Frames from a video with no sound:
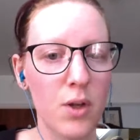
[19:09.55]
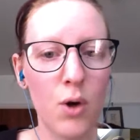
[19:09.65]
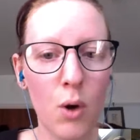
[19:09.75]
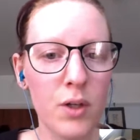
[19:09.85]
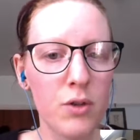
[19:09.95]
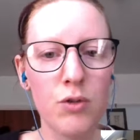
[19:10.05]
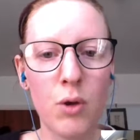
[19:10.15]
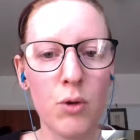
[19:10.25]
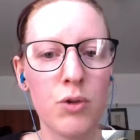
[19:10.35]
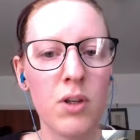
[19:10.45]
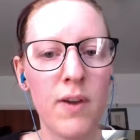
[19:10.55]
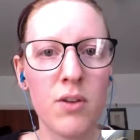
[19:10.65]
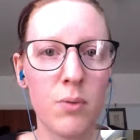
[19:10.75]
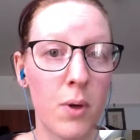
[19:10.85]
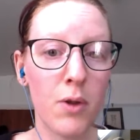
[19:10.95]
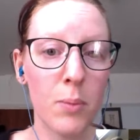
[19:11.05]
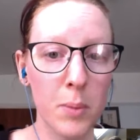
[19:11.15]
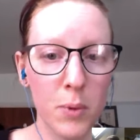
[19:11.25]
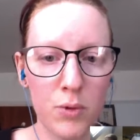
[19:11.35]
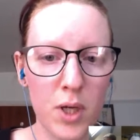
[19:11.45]
going to social events where other
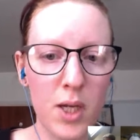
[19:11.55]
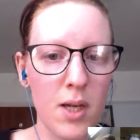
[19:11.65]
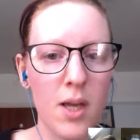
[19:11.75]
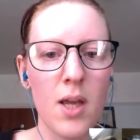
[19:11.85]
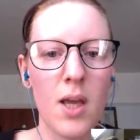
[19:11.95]
people drink,